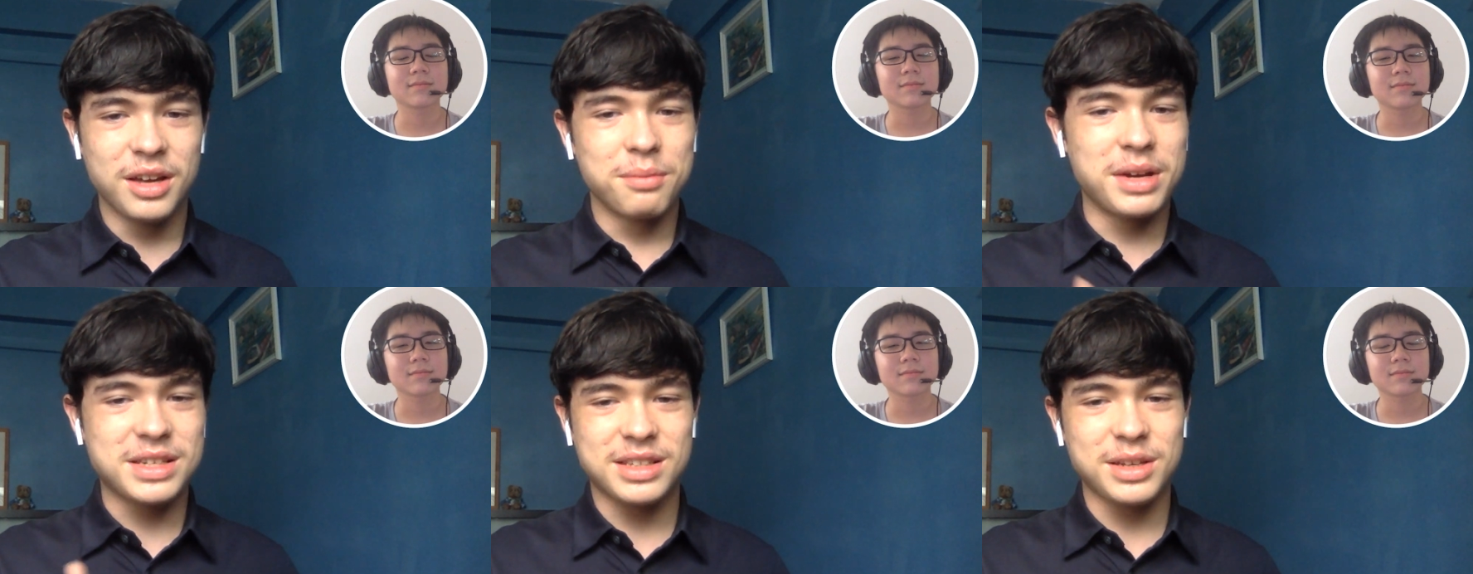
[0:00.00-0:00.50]

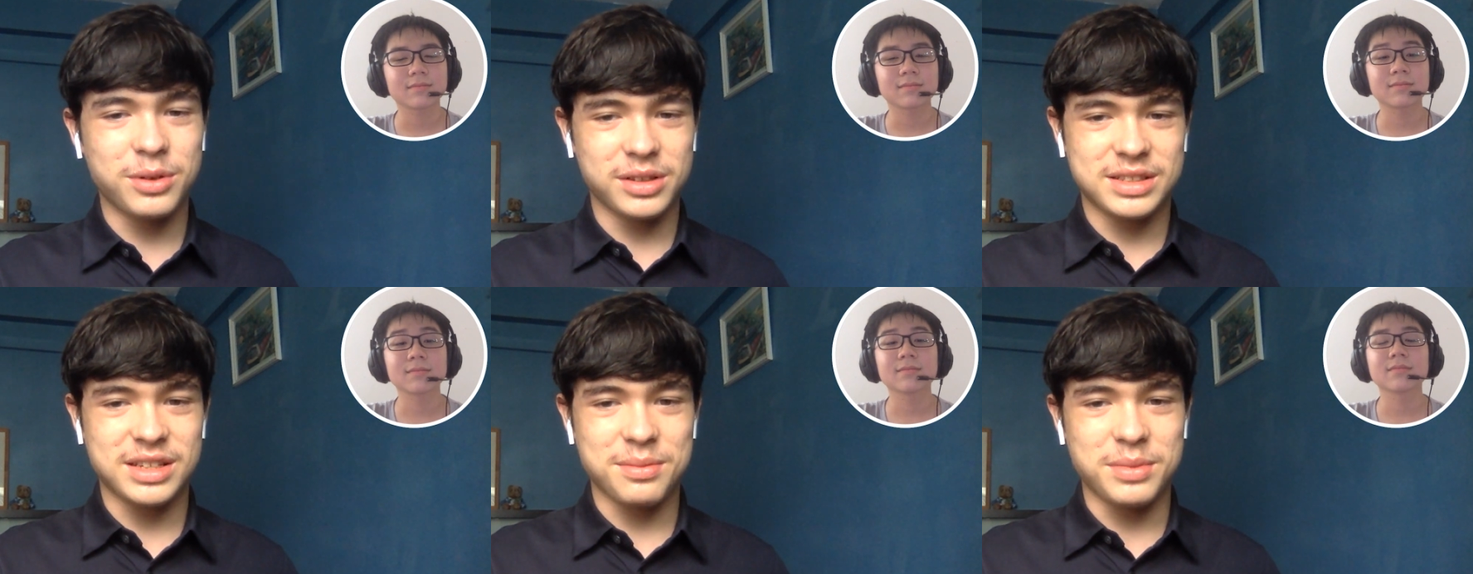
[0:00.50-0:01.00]
Speaker 1: Basically, what
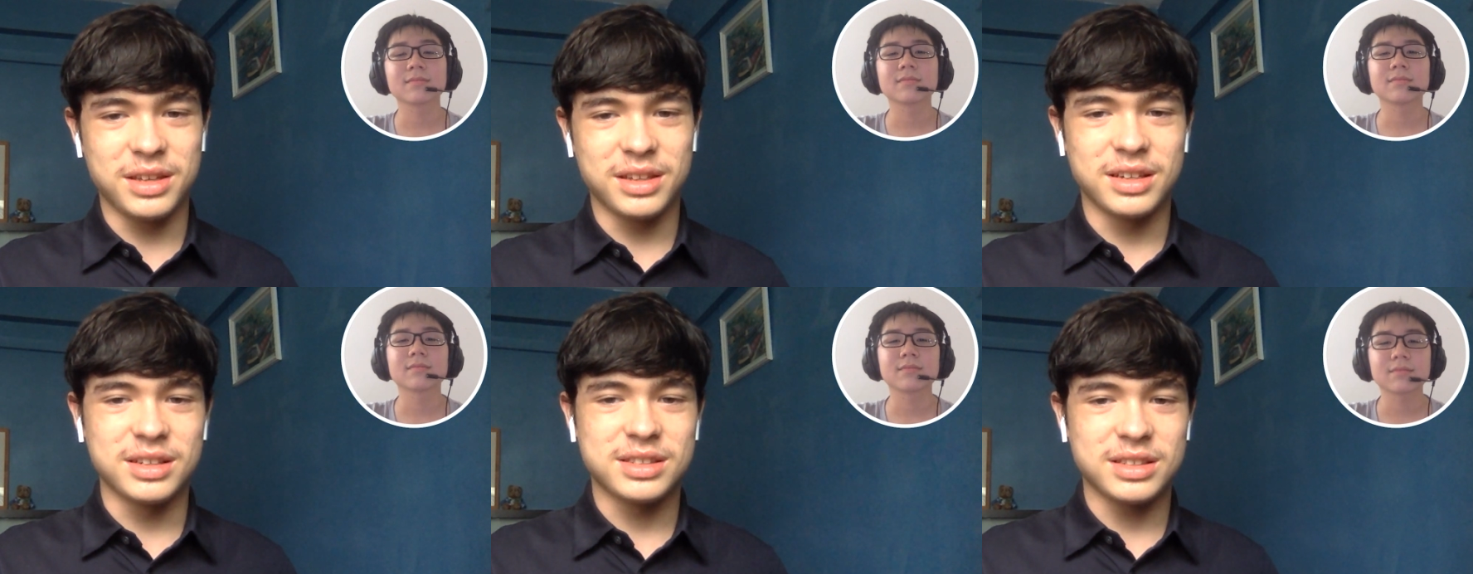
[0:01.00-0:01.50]
does that mean
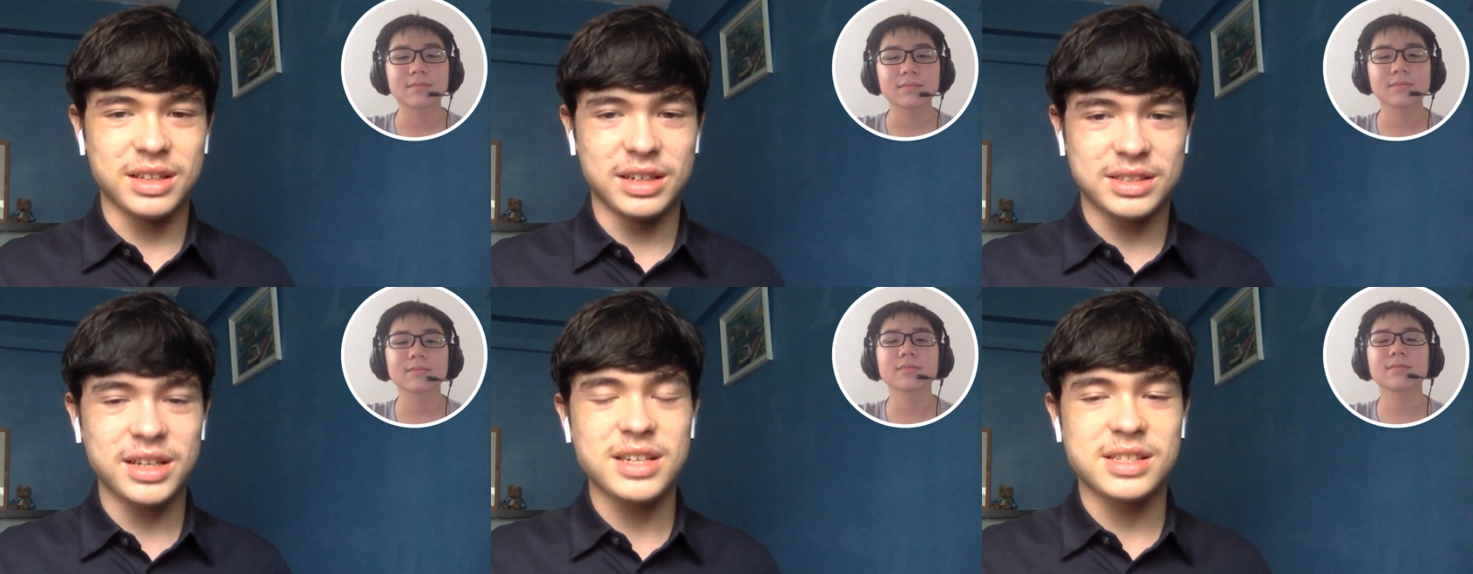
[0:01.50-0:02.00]
is,
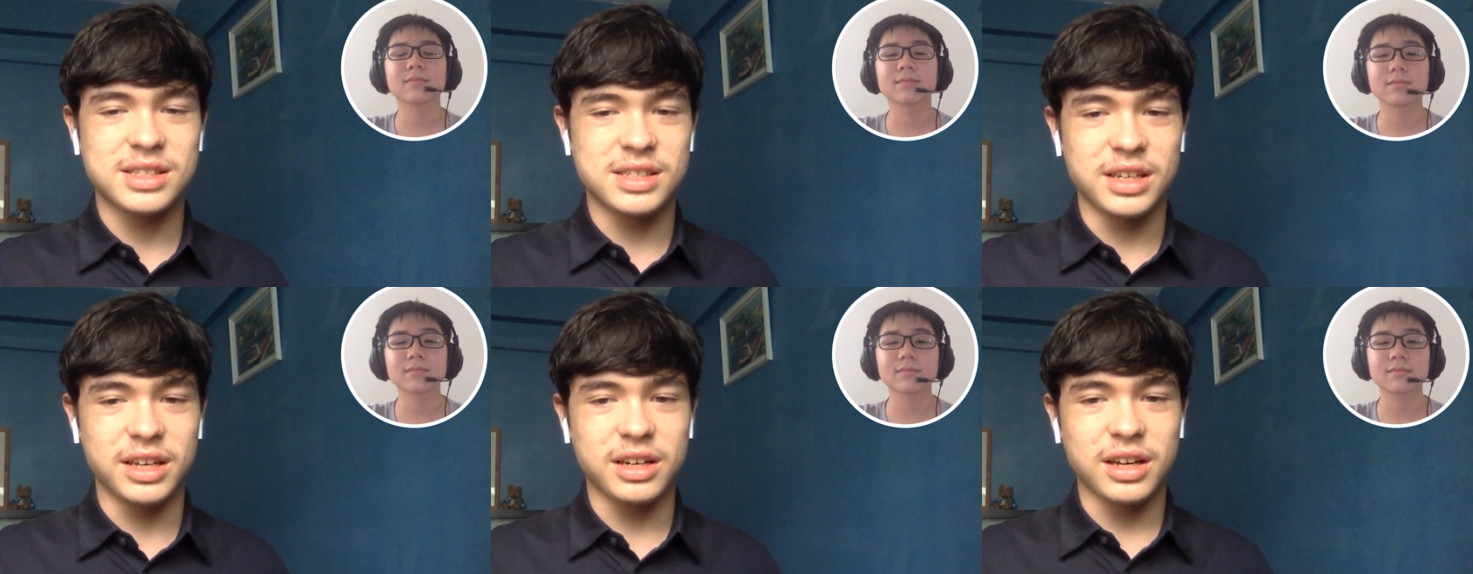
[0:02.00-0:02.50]
inside SST
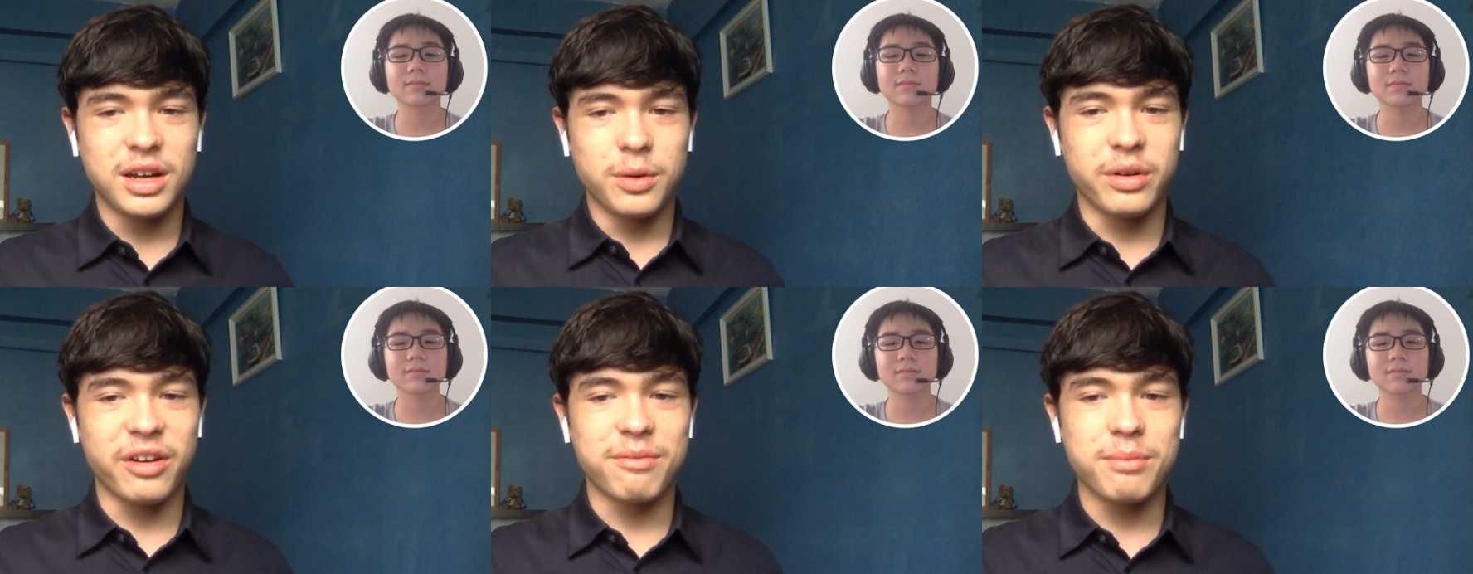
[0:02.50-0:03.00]
Inc.,
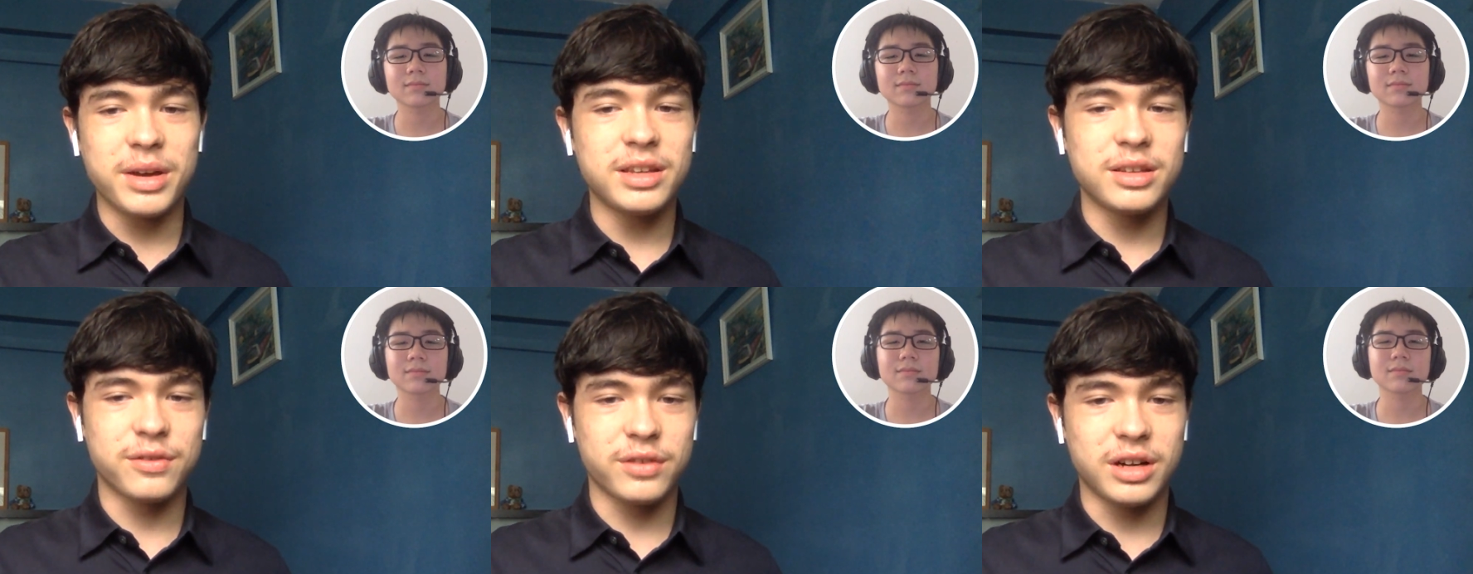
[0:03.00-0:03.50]
we have
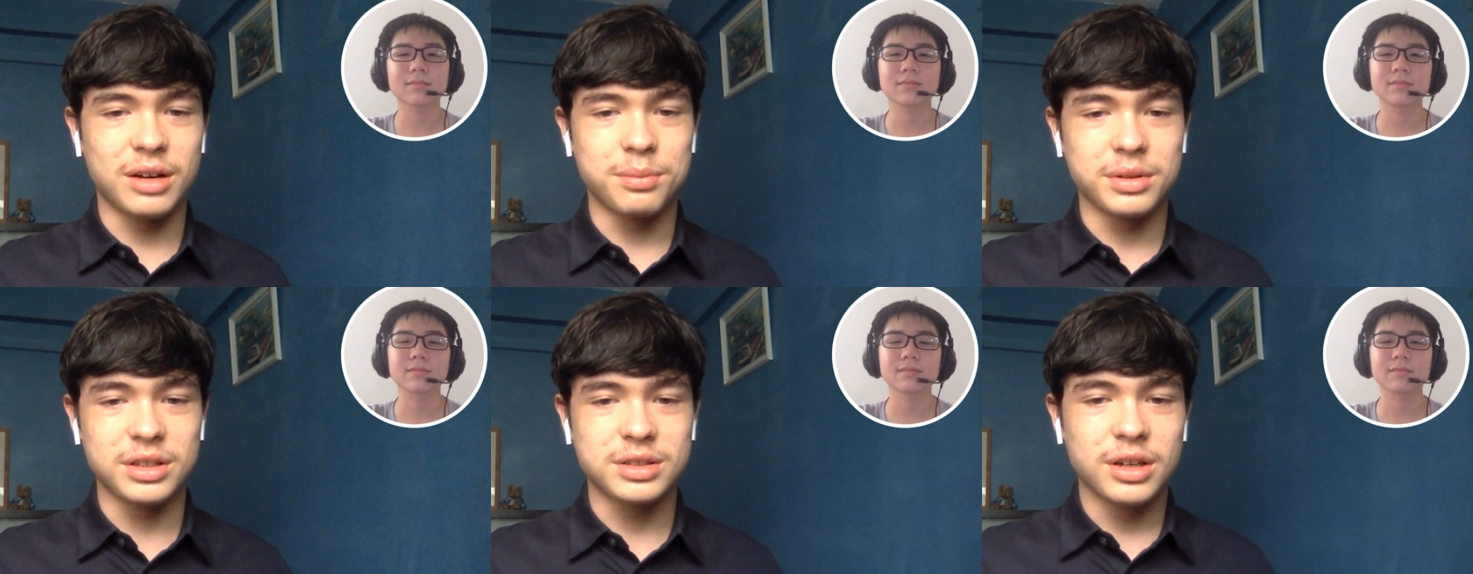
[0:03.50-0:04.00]
many different
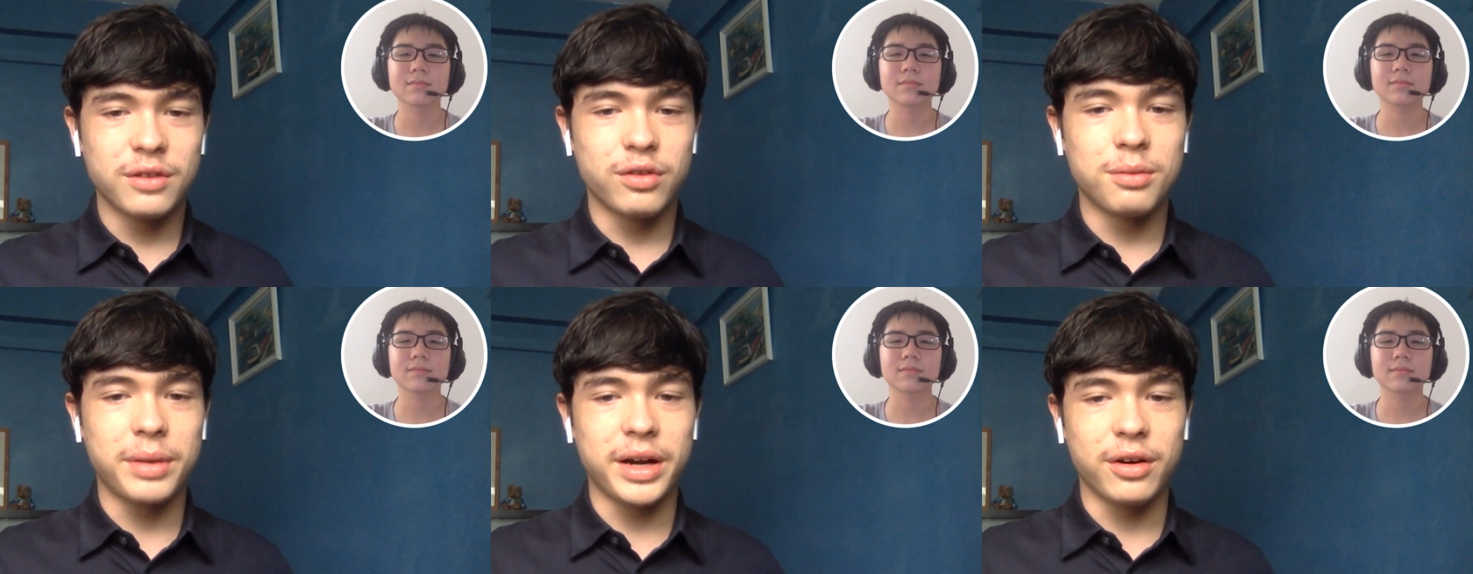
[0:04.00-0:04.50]
companies
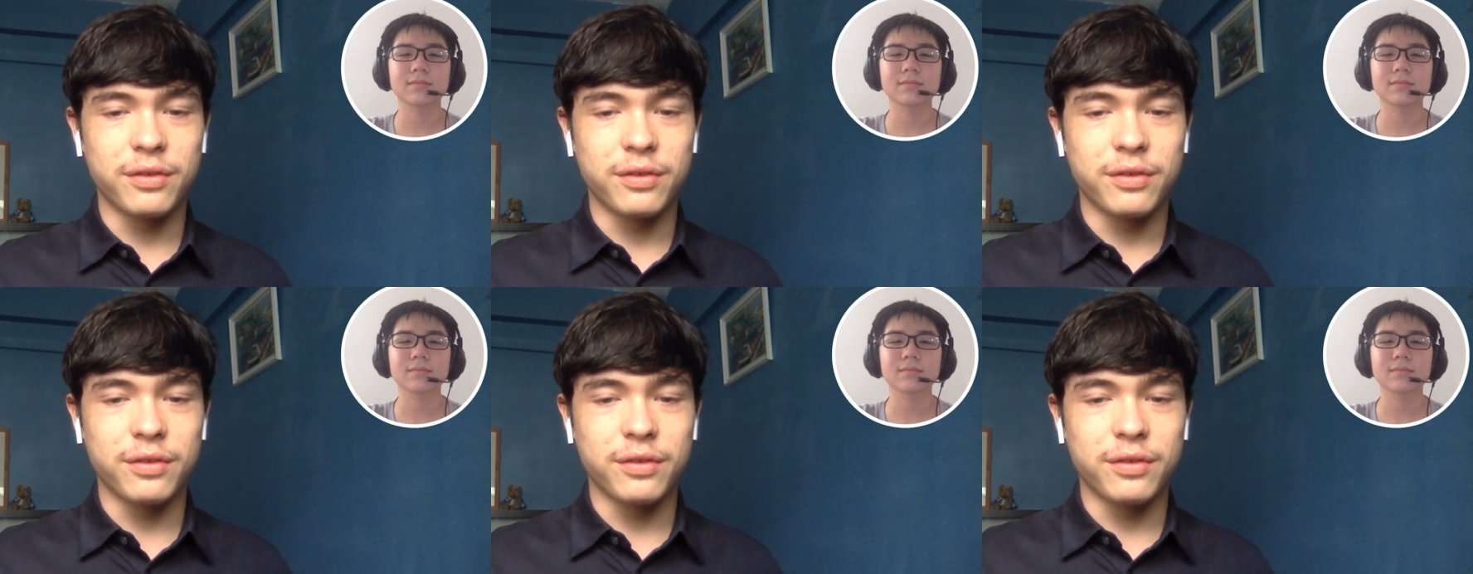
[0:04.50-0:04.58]
formed by our